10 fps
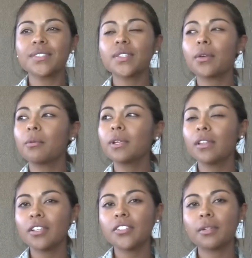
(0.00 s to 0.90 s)
So
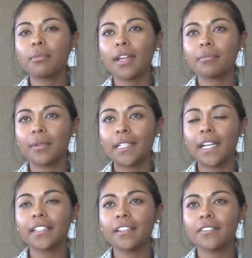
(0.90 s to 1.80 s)
we launched our
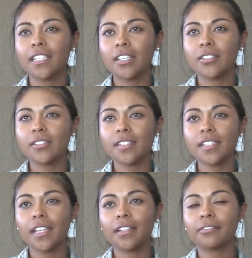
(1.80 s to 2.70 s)
magnetic levitation
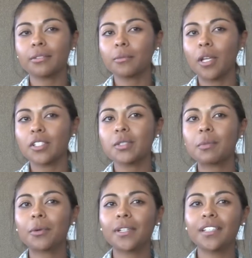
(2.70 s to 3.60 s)
sled from
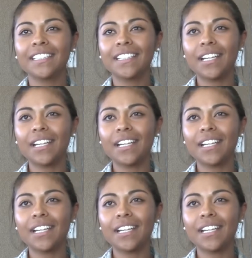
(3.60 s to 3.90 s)
launch point,